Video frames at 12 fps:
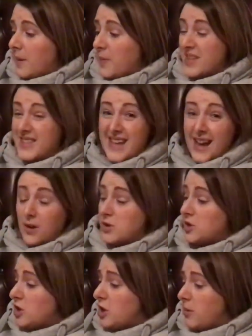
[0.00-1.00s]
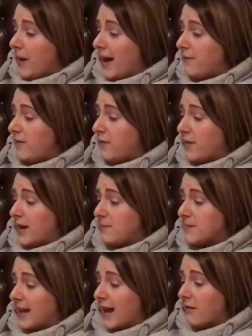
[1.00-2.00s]
The sack was too heavy for him
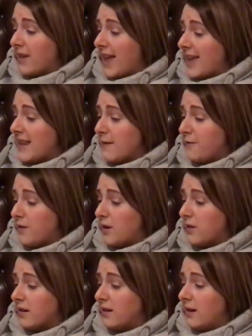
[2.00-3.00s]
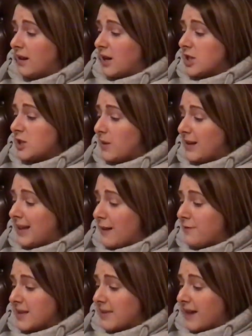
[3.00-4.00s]
to carry any further, so he
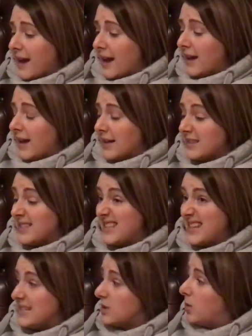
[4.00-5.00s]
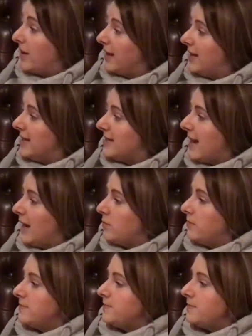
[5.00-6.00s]
left it there and slid quickly
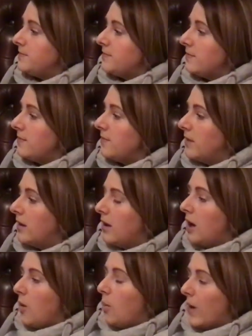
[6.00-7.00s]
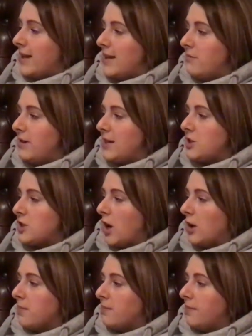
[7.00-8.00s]
down. When he reached
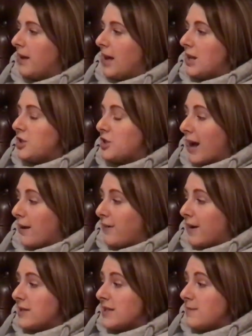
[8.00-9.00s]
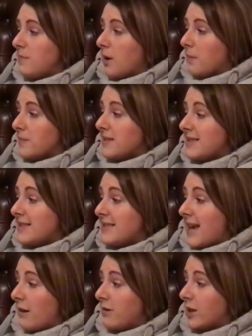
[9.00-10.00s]
home, Jack found his mum
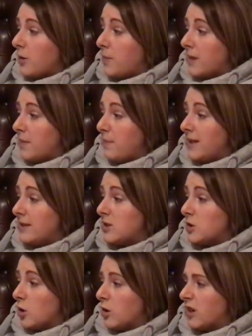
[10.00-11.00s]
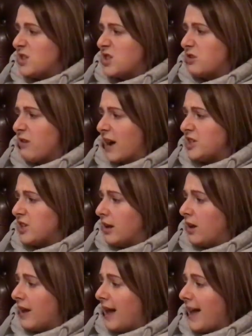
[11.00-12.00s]
staring up at the beanstalk and scratching
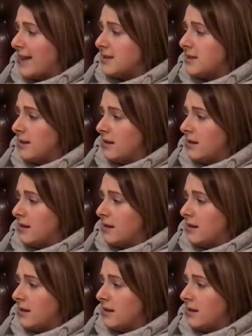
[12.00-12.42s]
her head.